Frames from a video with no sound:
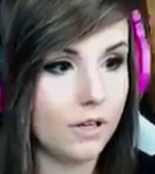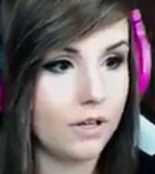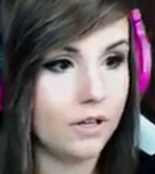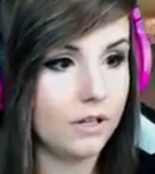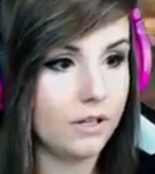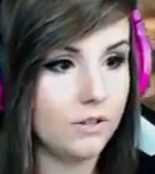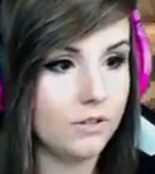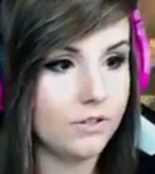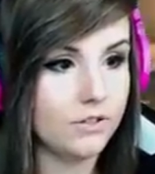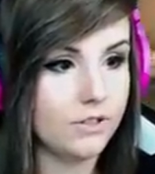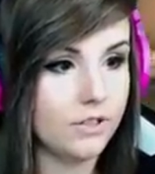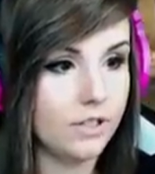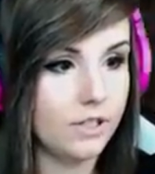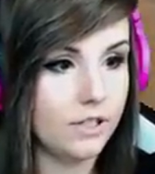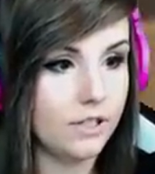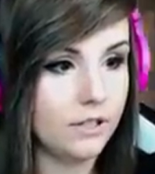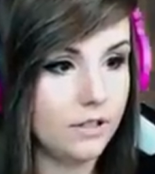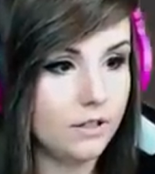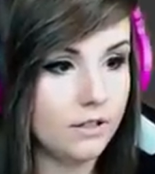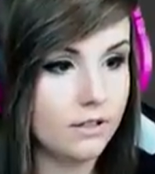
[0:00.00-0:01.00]
then you
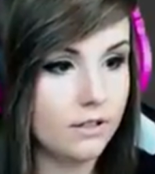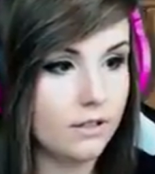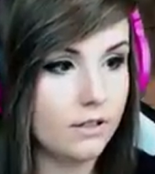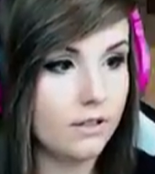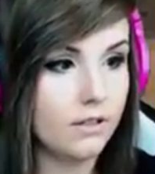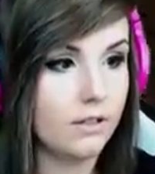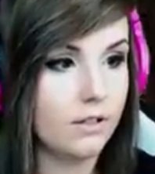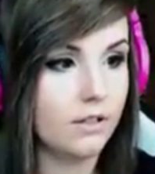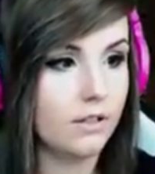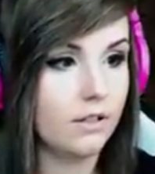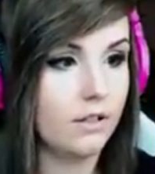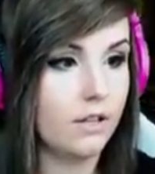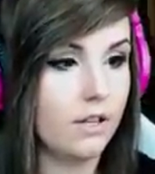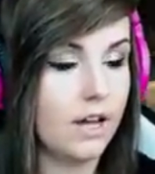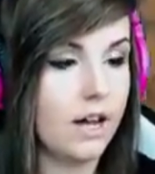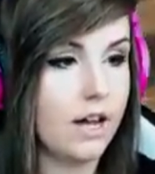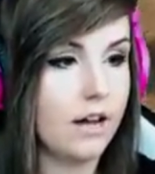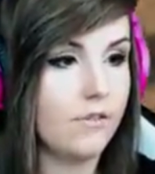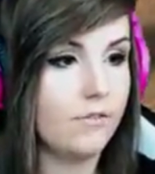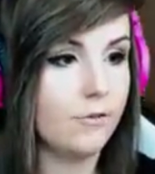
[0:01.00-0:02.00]
see you
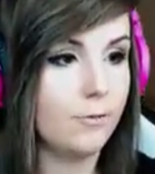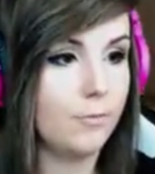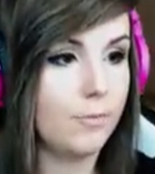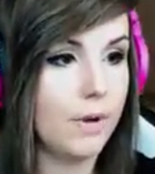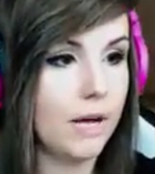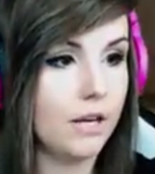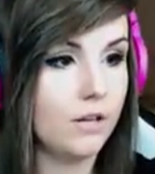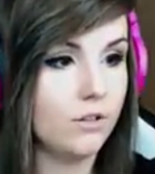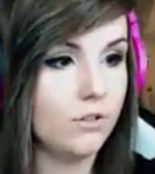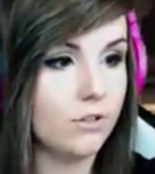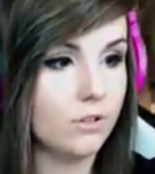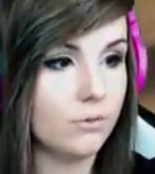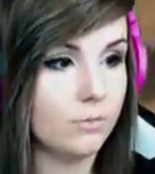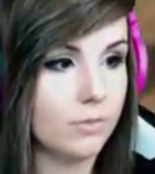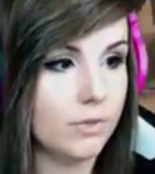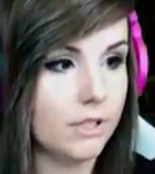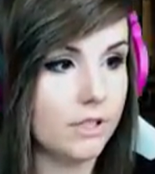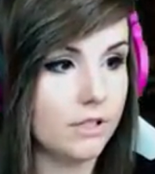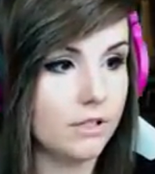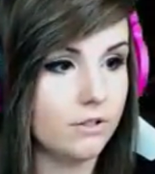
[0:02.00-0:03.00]
have bench
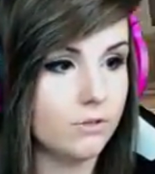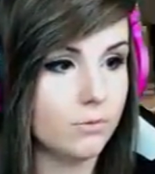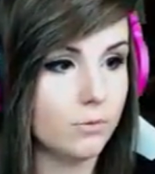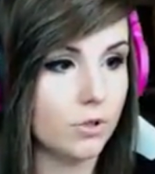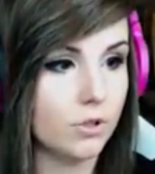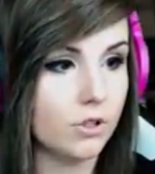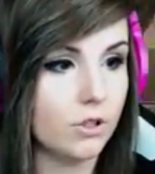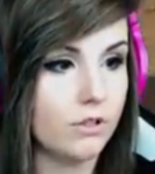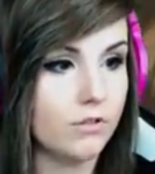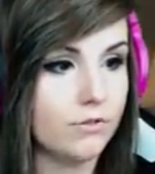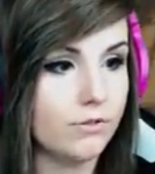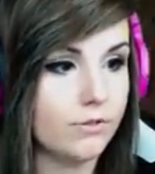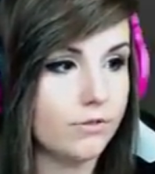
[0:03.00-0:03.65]
completely smoked off.